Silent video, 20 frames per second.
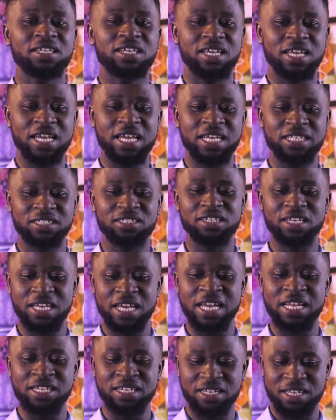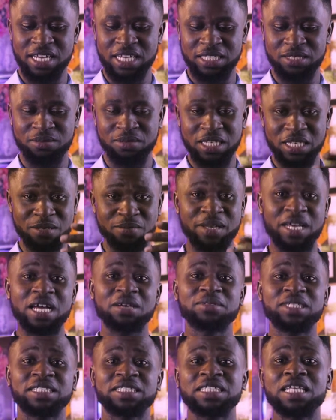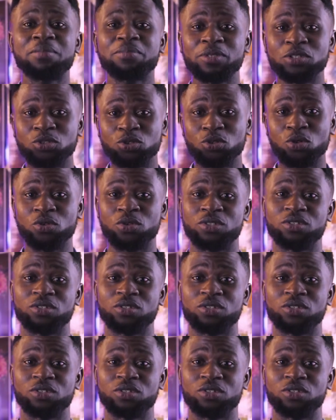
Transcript: it becomes a stepping stone.